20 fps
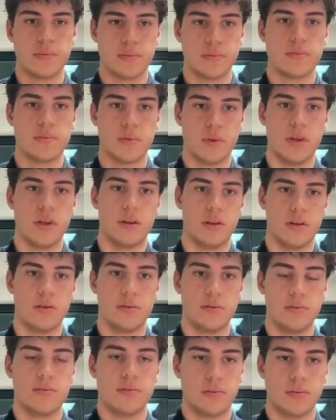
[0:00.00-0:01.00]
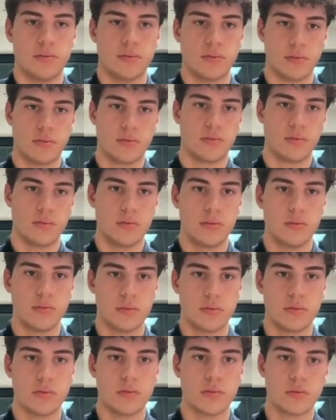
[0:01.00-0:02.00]
So basically it's like
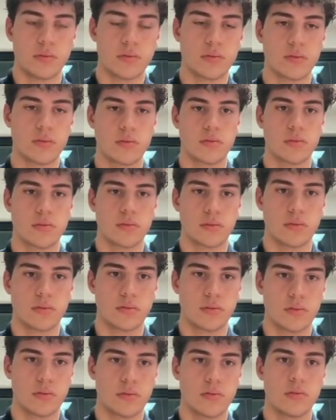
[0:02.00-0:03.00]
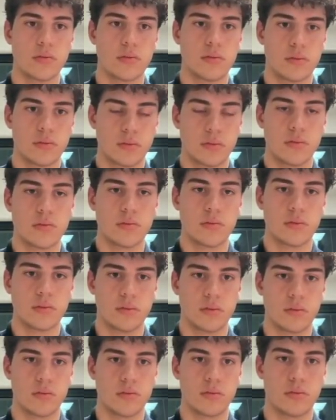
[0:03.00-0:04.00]
hiring a whole
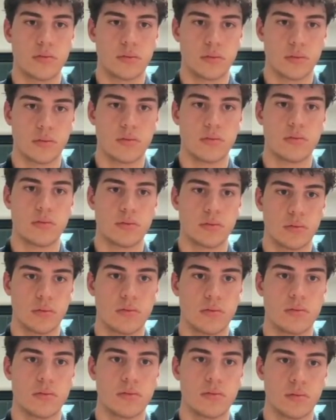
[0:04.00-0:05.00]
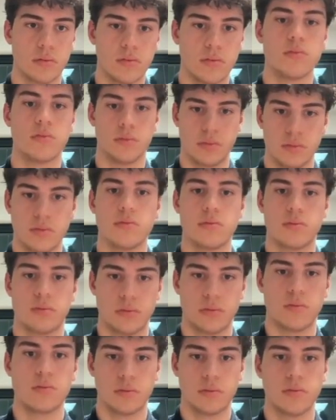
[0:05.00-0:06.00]
sales process, not
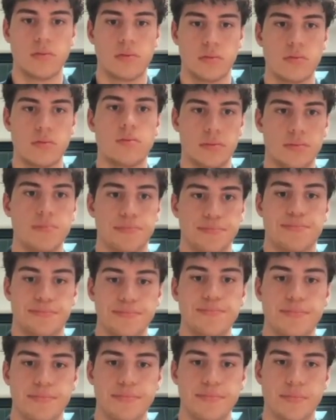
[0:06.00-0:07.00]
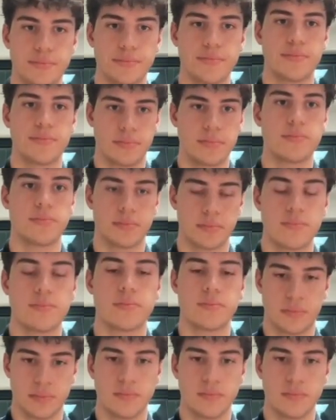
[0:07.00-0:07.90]
just the sales team, but a sales process.